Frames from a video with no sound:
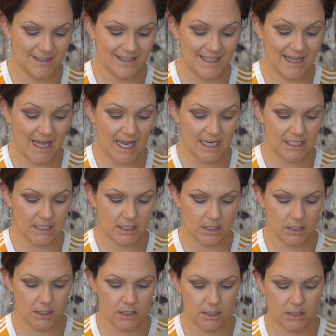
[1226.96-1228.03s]
See that?
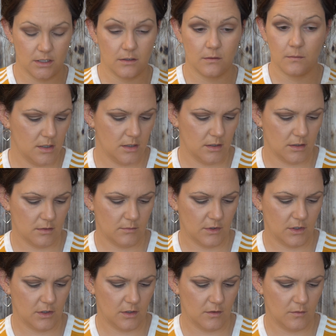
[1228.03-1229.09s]
I think I'm
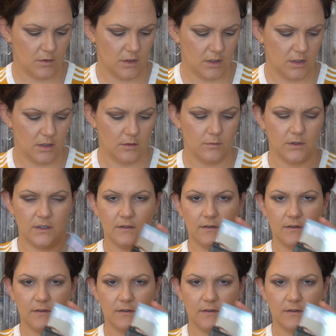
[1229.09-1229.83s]
going to go in with